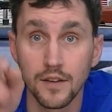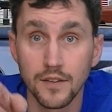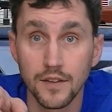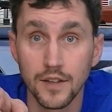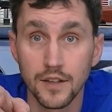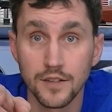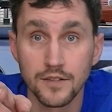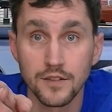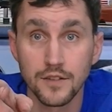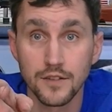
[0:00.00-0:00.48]

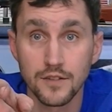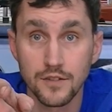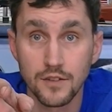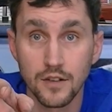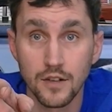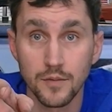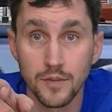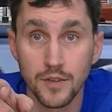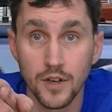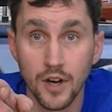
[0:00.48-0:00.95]
This is
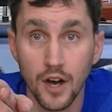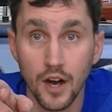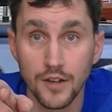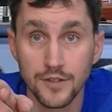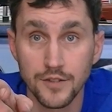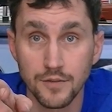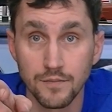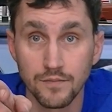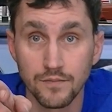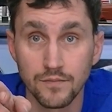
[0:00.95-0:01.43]
going to be
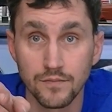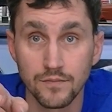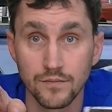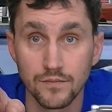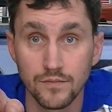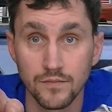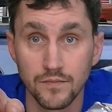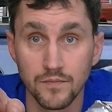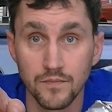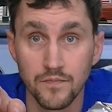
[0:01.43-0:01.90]
awesome.
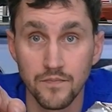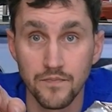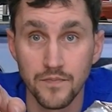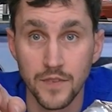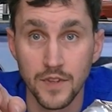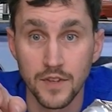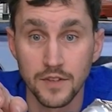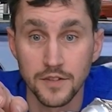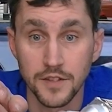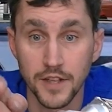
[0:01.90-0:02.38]

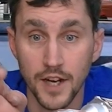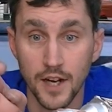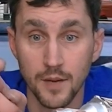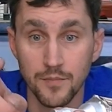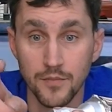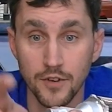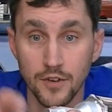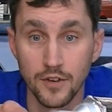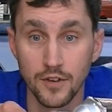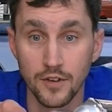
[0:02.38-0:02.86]
Set
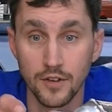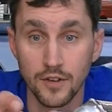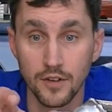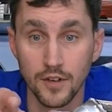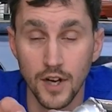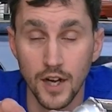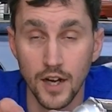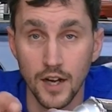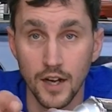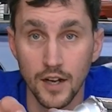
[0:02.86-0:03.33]
up
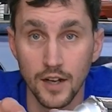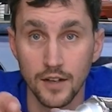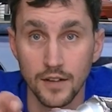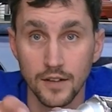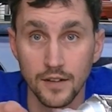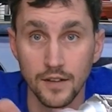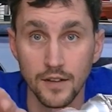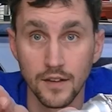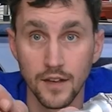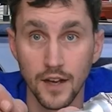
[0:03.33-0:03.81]
your uh,
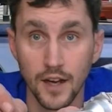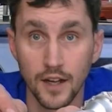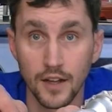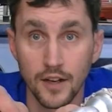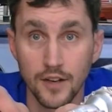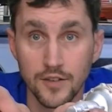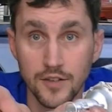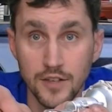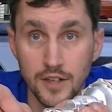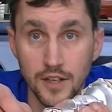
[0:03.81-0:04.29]

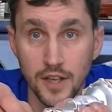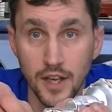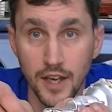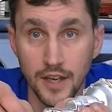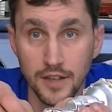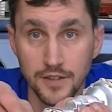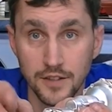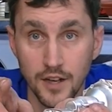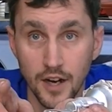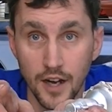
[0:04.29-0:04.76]
LRT
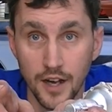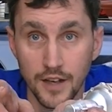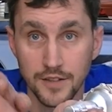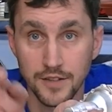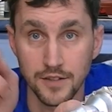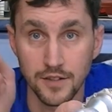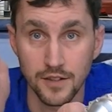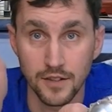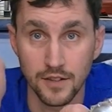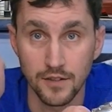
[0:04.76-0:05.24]
case,
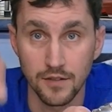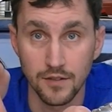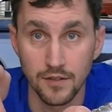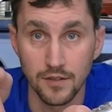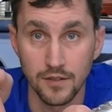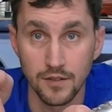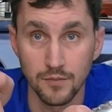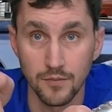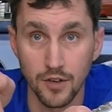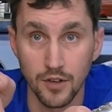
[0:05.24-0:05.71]
guys.
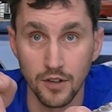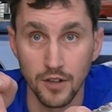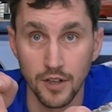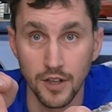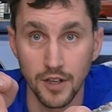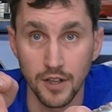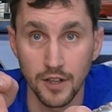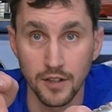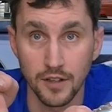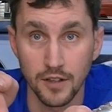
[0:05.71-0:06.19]
Put a
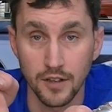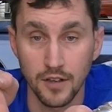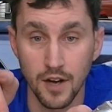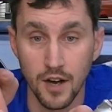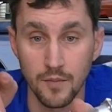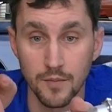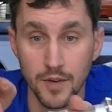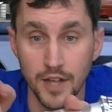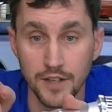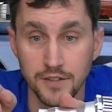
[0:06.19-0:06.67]
link in the
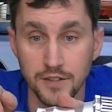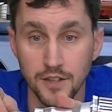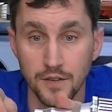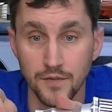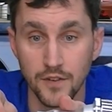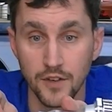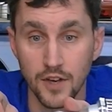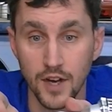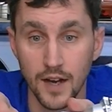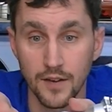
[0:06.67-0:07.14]
comments
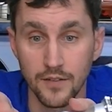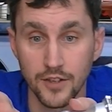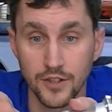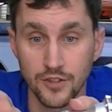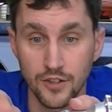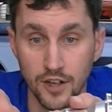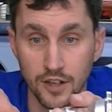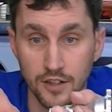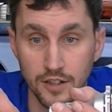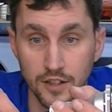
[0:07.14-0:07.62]
if you have a
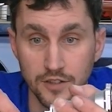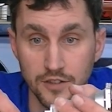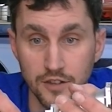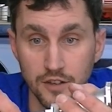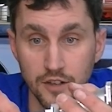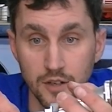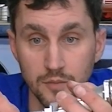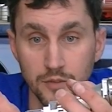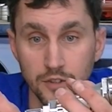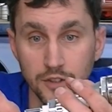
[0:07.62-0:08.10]
truck that you're
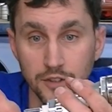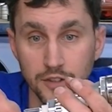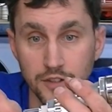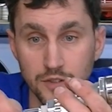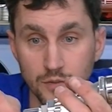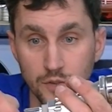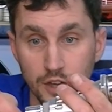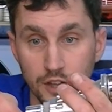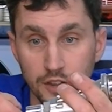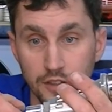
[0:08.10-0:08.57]
going to build
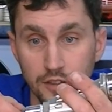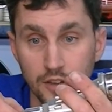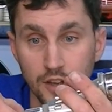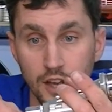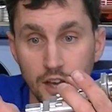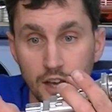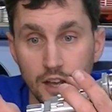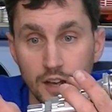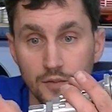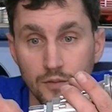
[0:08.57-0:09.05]
this with.
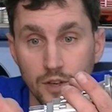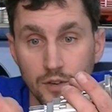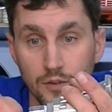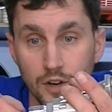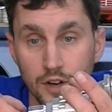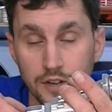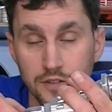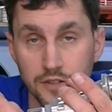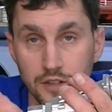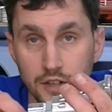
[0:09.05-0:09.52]
And we
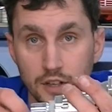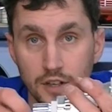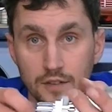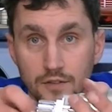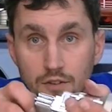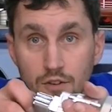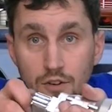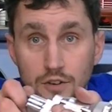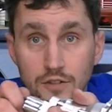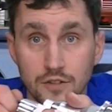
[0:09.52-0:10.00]
want to see it,
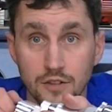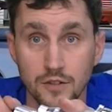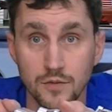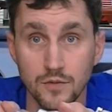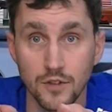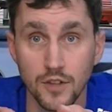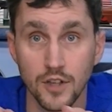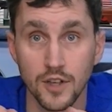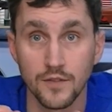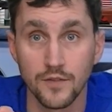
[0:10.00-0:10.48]
of course, because
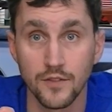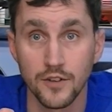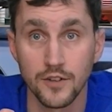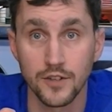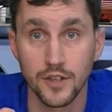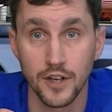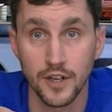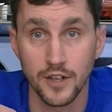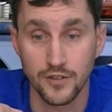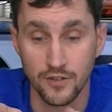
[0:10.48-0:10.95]
we love your
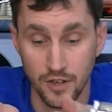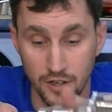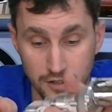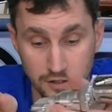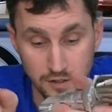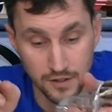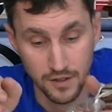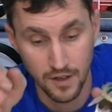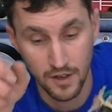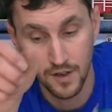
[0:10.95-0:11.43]
tiny
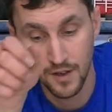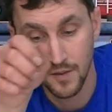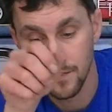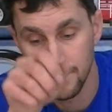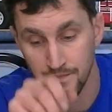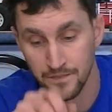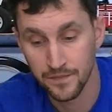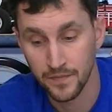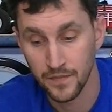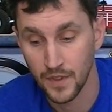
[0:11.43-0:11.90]
trucks.
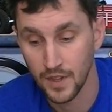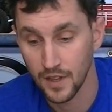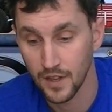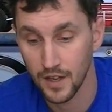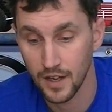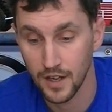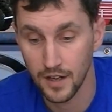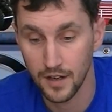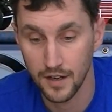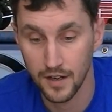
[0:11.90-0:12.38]

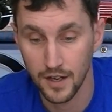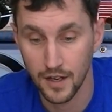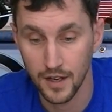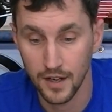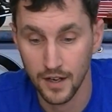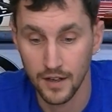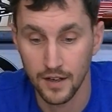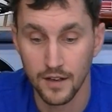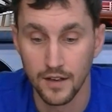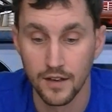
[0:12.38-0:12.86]
And
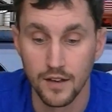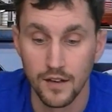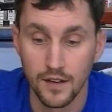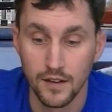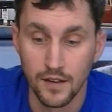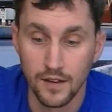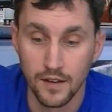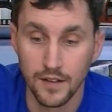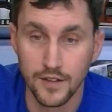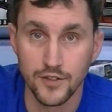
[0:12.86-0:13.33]
uh,
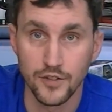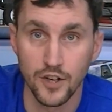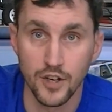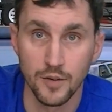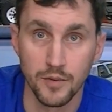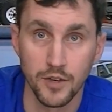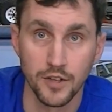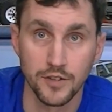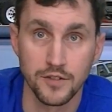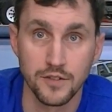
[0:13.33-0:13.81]
enjoy
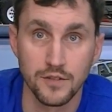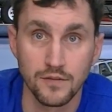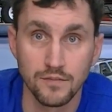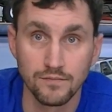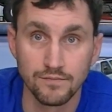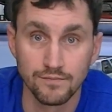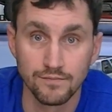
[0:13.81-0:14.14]
your builds.